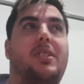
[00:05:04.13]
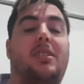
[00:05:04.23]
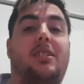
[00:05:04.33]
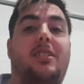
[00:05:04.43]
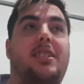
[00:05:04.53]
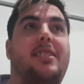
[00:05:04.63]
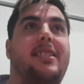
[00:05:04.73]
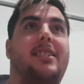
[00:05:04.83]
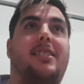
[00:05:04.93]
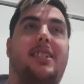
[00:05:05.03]
Deadly Sins
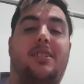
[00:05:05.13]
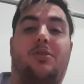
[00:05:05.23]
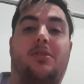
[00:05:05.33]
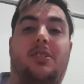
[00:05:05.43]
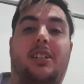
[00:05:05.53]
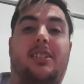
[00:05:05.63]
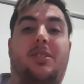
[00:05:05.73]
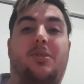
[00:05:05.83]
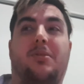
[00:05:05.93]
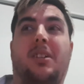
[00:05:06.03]
didn't take too lightly
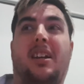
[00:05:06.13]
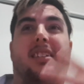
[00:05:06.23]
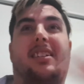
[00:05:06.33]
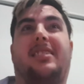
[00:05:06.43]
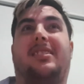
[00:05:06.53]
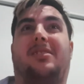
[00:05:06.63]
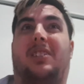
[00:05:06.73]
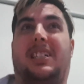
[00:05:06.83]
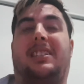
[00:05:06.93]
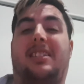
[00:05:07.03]
to. They didn't
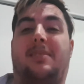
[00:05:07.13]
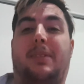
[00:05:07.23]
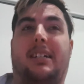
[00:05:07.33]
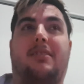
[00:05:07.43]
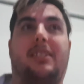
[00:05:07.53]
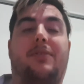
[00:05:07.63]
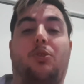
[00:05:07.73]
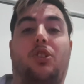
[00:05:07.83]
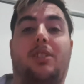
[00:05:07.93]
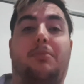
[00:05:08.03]
like this power level
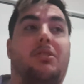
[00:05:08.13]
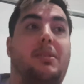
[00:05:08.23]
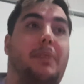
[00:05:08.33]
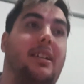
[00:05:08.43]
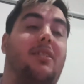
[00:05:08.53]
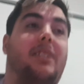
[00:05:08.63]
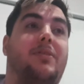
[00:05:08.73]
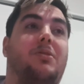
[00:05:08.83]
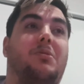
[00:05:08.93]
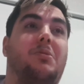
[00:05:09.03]
shit because power
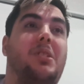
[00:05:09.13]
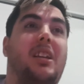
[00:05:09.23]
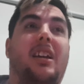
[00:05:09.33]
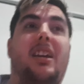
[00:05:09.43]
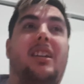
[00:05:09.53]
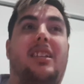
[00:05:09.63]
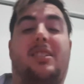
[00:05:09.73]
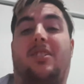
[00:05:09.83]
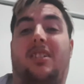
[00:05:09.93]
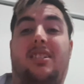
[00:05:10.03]
levels
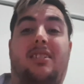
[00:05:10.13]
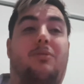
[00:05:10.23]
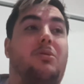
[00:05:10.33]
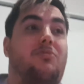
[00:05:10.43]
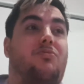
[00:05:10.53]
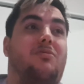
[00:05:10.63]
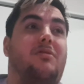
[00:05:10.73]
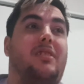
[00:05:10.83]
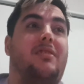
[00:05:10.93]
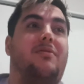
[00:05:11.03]
is kind of like what
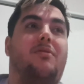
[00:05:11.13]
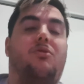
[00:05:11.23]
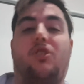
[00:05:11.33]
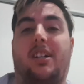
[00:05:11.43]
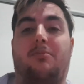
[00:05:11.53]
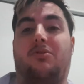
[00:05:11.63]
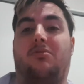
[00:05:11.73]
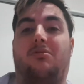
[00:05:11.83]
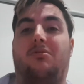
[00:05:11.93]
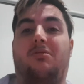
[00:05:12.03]
Dragon
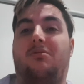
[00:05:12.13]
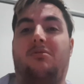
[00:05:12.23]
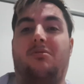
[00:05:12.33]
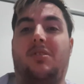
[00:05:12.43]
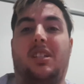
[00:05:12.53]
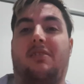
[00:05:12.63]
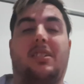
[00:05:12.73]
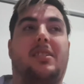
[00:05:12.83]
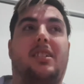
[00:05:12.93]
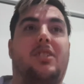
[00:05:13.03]
Ball
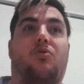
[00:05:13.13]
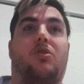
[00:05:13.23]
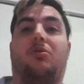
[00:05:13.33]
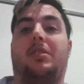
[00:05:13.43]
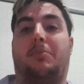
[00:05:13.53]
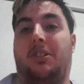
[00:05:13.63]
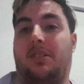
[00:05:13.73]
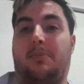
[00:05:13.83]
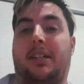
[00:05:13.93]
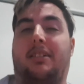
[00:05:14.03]
series is ruined
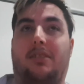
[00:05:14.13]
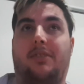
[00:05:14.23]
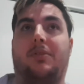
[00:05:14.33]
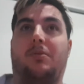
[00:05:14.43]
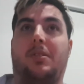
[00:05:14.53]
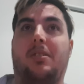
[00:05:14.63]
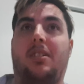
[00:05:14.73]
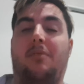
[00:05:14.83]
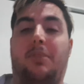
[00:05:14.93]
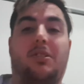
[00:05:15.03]
because of power levels,
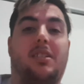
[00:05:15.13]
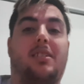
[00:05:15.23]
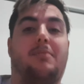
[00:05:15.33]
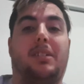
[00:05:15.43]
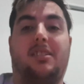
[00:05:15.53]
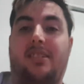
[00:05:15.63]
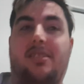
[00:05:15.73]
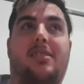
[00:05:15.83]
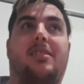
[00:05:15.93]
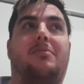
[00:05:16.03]
because it doesn't make
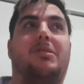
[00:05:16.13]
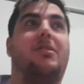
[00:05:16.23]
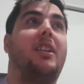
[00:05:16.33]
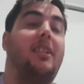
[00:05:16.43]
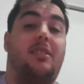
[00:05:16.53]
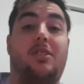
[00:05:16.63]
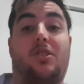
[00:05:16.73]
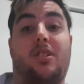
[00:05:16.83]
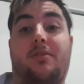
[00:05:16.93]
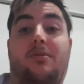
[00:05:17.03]
sense anymore.
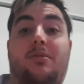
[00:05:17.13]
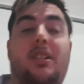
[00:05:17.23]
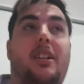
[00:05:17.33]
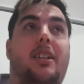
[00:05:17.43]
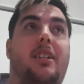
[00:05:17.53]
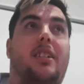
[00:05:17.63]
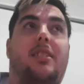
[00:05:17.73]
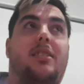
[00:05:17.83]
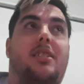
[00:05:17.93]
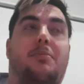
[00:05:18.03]

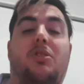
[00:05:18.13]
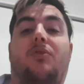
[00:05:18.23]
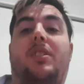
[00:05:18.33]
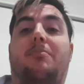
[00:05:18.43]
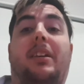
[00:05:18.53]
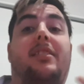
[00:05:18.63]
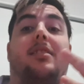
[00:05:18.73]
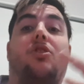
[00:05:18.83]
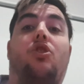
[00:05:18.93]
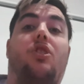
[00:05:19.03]
This movie makes
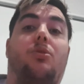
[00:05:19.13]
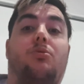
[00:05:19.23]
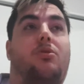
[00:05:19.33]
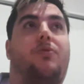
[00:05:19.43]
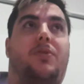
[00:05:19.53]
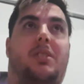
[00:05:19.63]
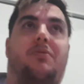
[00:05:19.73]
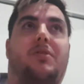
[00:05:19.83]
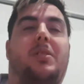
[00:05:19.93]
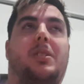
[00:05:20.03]
the show look
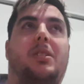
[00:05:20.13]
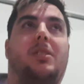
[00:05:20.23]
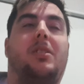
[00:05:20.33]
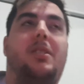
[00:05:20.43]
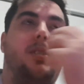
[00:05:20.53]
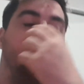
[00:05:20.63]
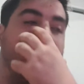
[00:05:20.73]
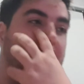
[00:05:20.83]
fucking ridiculous.